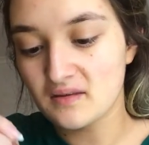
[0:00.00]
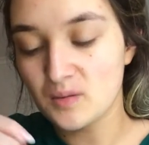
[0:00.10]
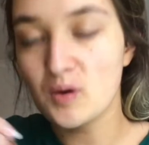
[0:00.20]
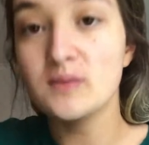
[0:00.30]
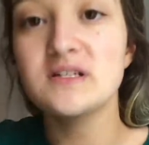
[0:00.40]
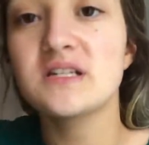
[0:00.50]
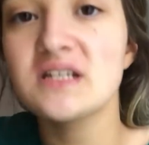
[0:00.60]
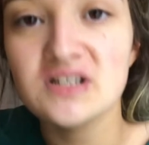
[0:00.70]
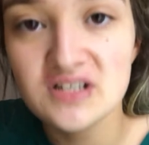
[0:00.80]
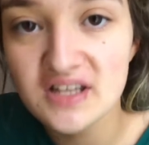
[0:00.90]
You probably didn't
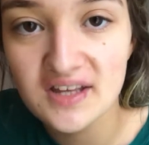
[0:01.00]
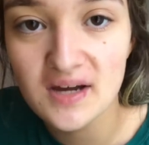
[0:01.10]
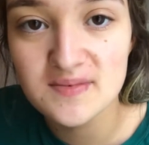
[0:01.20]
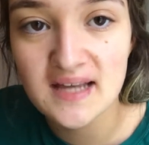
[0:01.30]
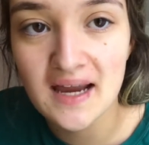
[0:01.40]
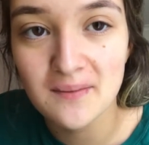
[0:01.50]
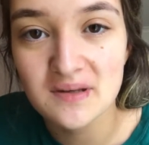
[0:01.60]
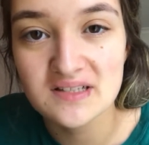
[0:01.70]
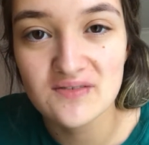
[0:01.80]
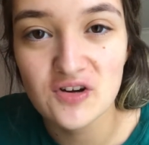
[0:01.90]
hear anything I'm saying
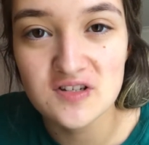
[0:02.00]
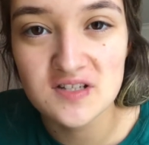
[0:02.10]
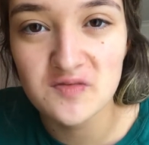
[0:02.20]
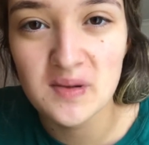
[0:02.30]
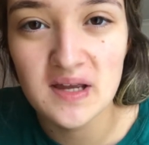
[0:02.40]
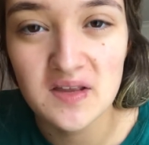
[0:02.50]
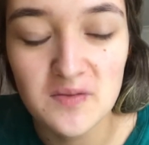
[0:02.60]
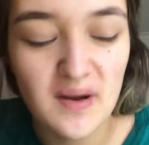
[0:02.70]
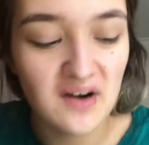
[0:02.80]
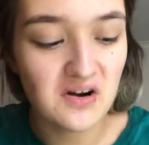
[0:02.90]
because I've got stuff playing in
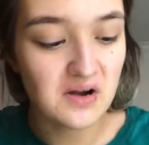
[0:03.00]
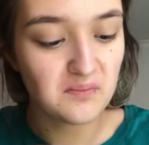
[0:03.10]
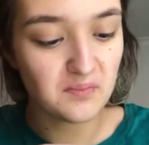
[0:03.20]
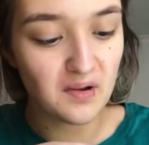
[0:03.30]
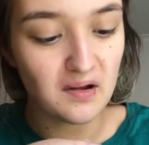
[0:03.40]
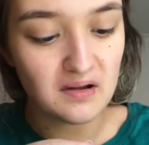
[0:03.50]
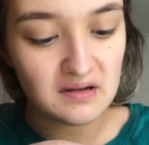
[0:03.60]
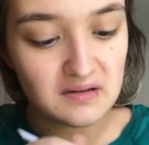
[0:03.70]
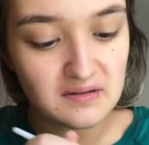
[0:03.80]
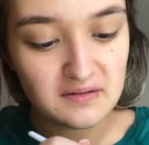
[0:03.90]
the background, but
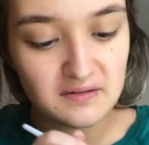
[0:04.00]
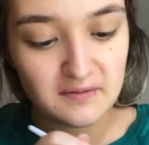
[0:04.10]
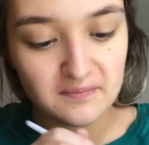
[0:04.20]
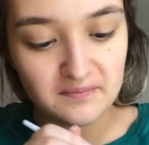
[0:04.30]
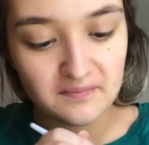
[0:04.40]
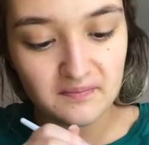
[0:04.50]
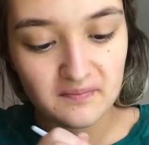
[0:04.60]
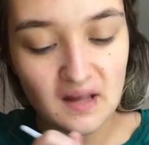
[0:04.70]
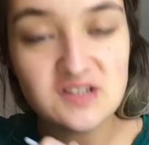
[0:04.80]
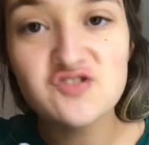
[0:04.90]

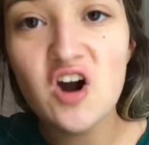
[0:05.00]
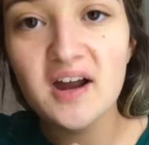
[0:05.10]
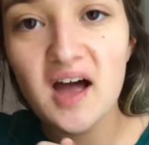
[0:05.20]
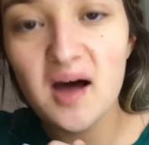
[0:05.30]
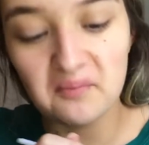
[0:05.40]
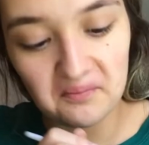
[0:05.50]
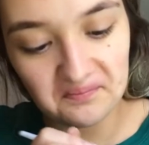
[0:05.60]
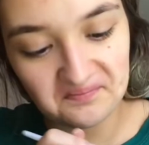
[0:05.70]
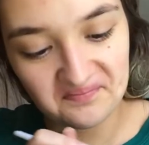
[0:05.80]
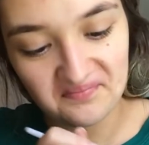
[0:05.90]
it's drying up.
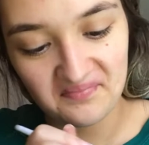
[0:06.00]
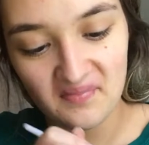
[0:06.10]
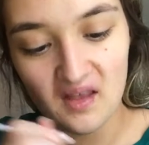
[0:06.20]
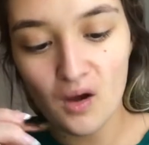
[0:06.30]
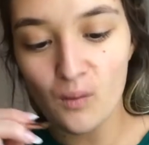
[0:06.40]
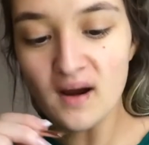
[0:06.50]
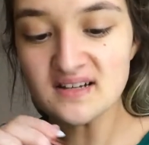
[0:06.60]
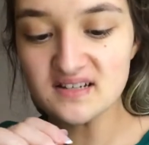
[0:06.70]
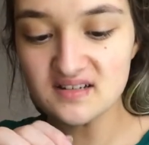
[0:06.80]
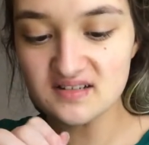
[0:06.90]
Why
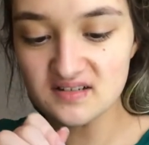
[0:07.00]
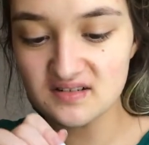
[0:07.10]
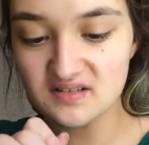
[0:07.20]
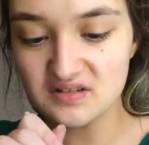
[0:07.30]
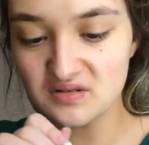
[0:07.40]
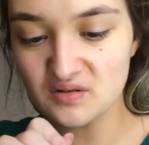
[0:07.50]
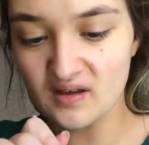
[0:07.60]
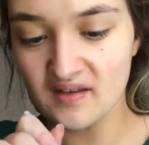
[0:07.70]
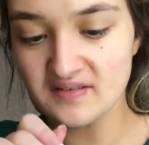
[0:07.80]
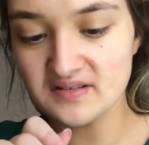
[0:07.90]
does Anastasia do
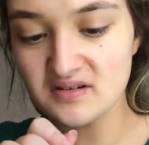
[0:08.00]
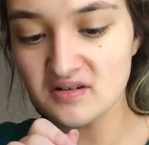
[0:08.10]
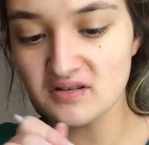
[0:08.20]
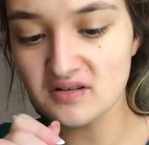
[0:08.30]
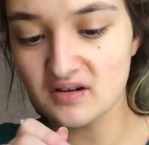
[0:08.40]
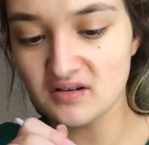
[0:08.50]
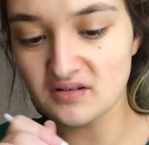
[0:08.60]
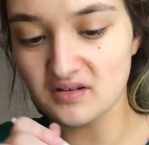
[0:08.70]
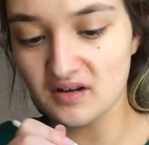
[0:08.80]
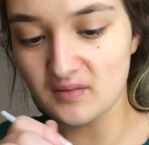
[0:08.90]
that? That's the only thing I
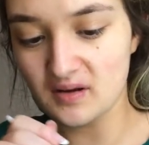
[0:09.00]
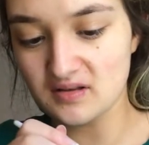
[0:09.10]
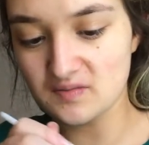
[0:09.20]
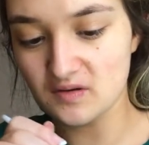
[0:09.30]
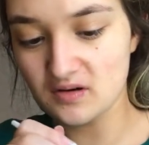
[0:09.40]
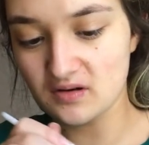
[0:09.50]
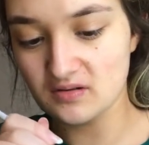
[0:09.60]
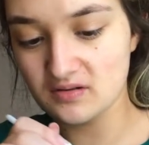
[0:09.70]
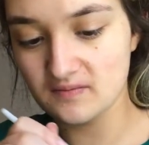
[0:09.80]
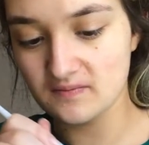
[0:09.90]
don't like about this product.